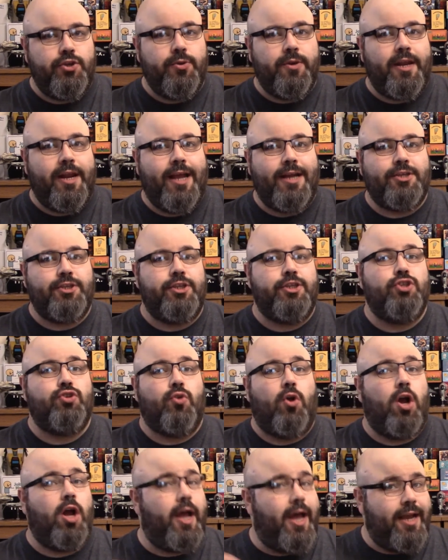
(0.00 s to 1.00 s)
you can actually
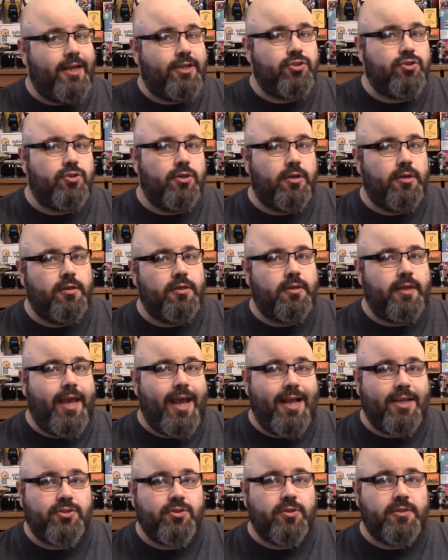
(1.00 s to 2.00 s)
draw extra
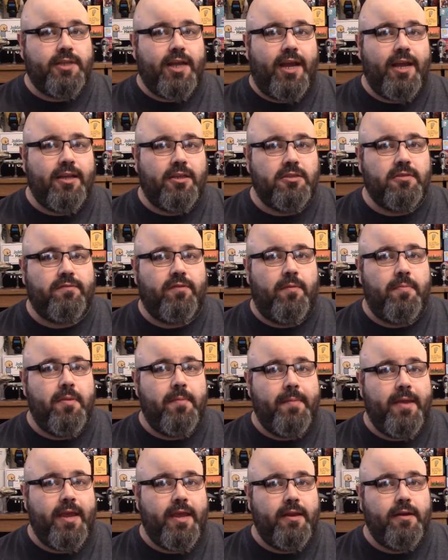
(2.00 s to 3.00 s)
castle tiles from the
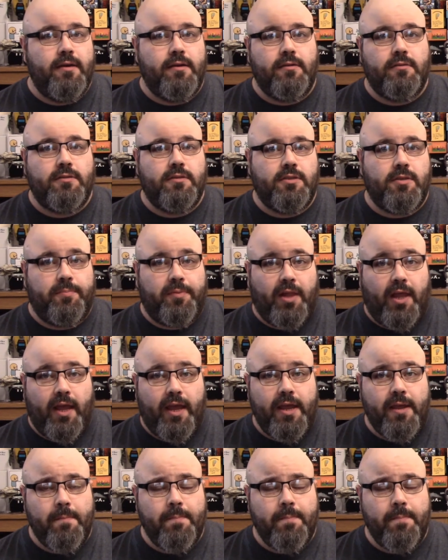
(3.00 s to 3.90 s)
main supply.